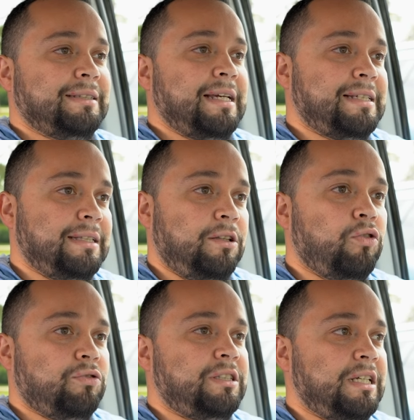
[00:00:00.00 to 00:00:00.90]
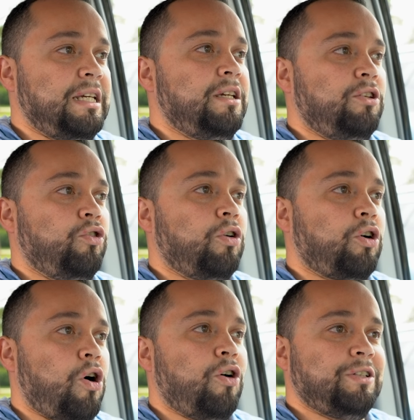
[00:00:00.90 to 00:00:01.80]
is like, don't see your
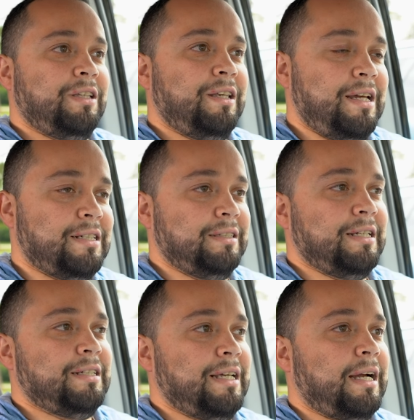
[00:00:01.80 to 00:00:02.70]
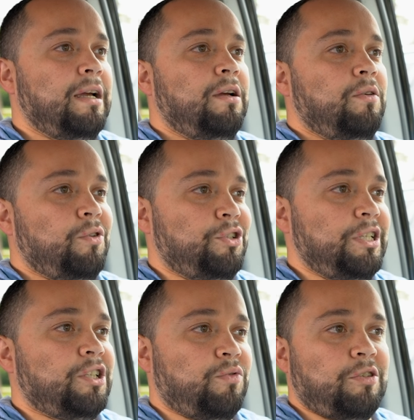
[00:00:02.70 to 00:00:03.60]
call to the nations as like, well,
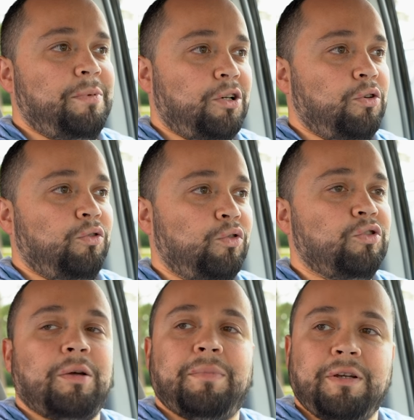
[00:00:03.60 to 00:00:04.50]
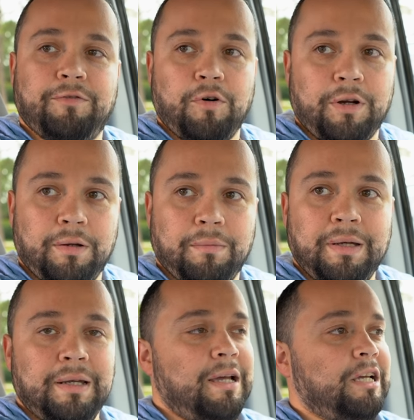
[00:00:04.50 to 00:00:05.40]
Jesus wants me to go do something for him,
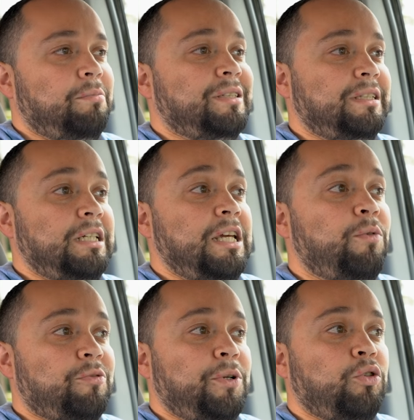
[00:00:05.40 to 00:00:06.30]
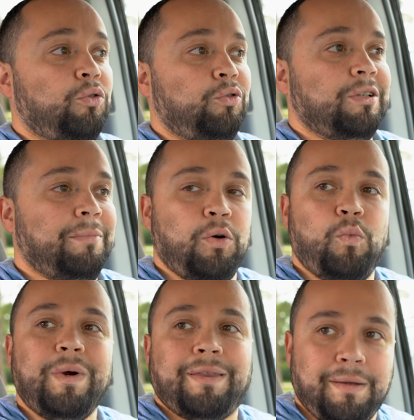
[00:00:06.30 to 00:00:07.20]
as much as he wants me to go do
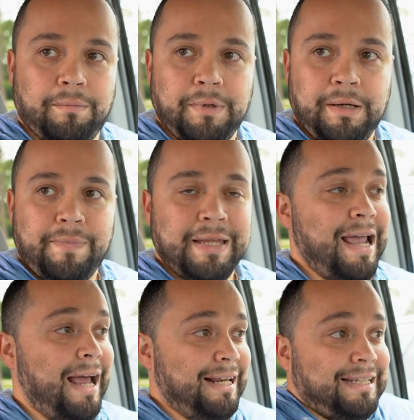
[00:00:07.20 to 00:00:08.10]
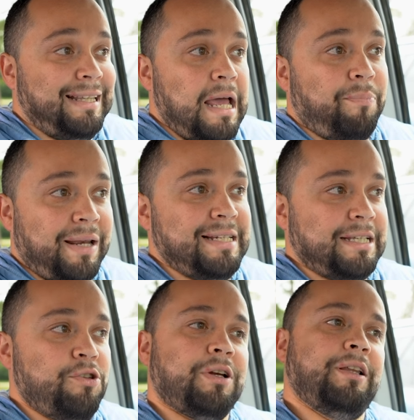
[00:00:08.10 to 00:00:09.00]
something with him. And it's in that place
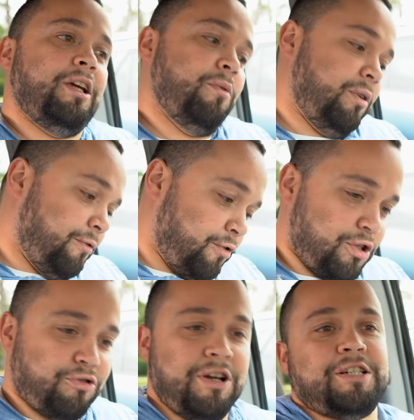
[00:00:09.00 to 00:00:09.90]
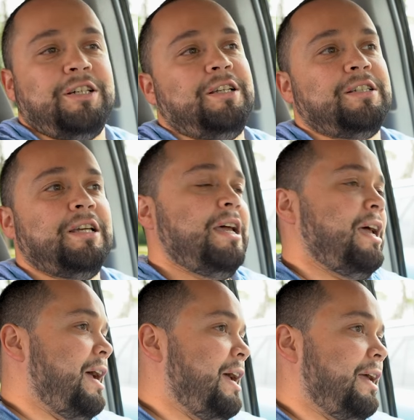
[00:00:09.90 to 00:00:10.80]
that you can deal with the frustrations
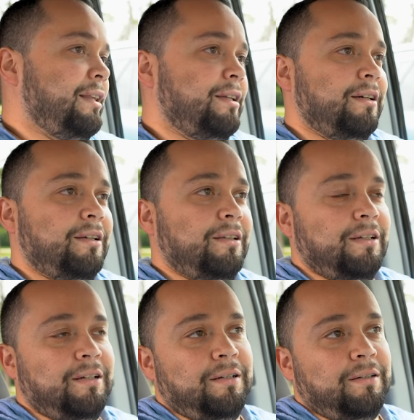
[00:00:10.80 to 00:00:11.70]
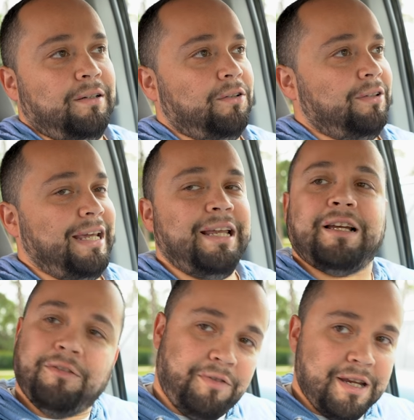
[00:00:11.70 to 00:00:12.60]
and the you know, the
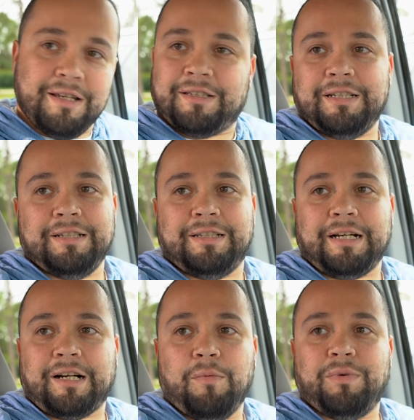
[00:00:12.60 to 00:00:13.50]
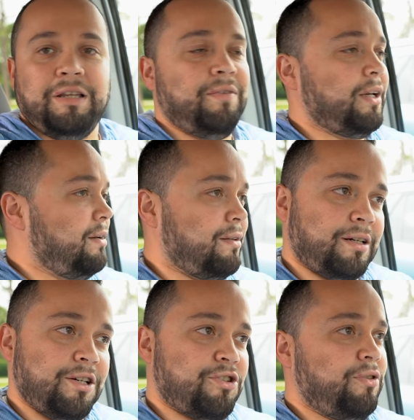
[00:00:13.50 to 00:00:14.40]
inconveniences that come with living in another
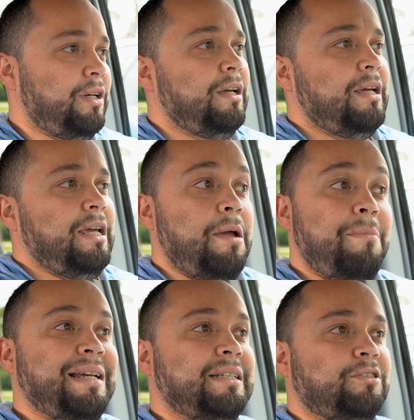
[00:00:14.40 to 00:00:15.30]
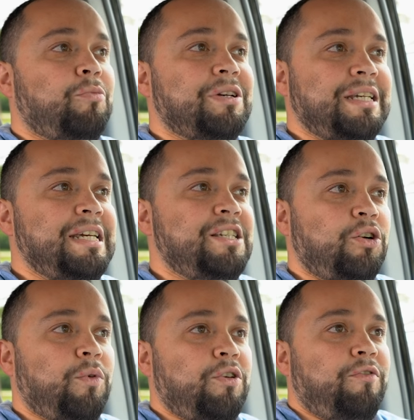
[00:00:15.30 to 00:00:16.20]
country. It makes it so much
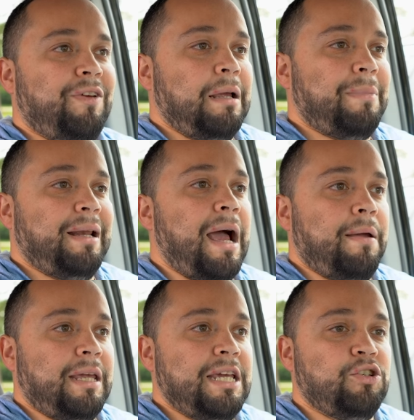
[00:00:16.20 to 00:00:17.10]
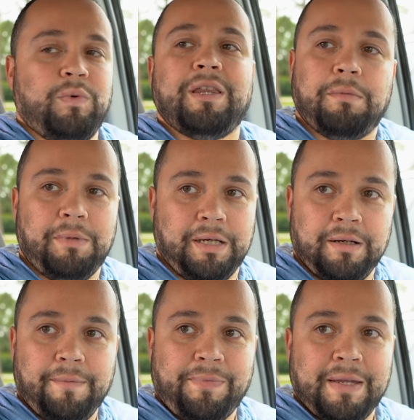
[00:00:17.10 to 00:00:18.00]
easier when you feel like, man, he's with
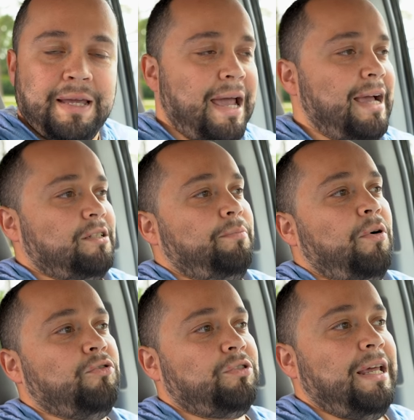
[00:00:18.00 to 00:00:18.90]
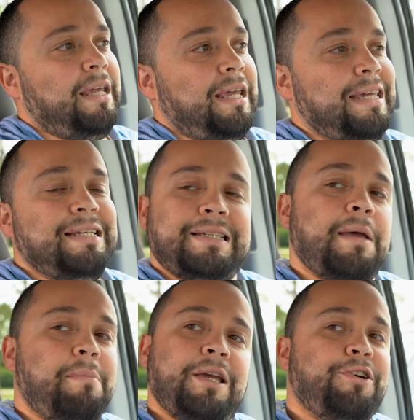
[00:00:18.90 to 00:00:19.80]
me. As opposed to like, he
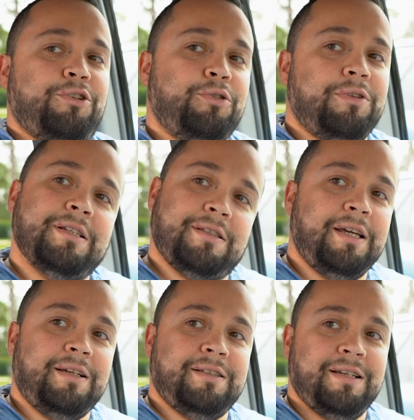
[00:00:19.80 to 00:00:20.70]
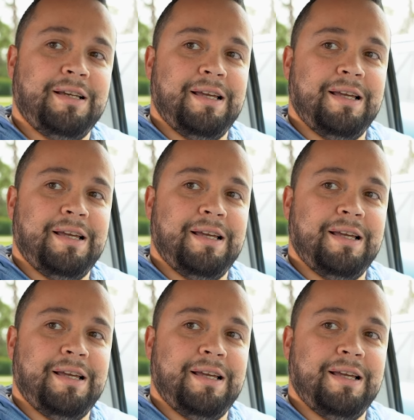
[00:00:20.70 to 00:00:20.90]
sent me here to do these things,